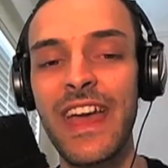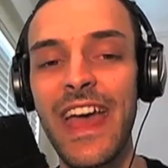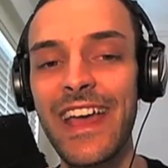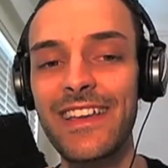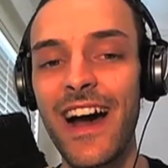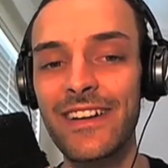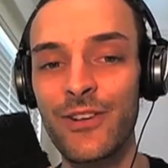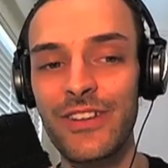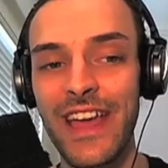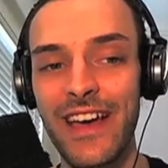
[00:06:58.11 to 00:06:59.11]
A
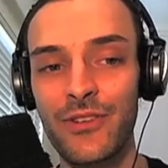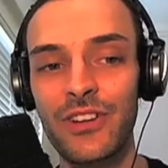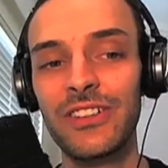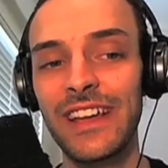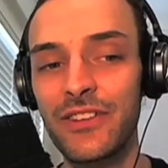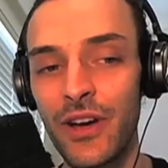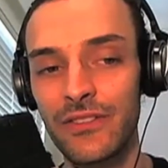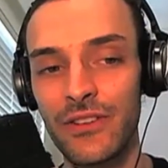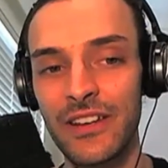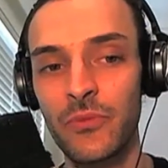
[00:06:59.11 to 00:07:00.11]
Geiger counter clicked
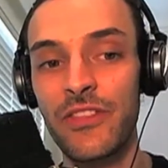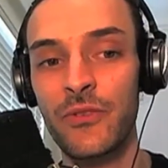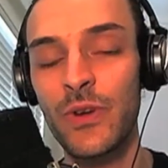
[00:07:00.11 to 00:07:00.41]
over it with a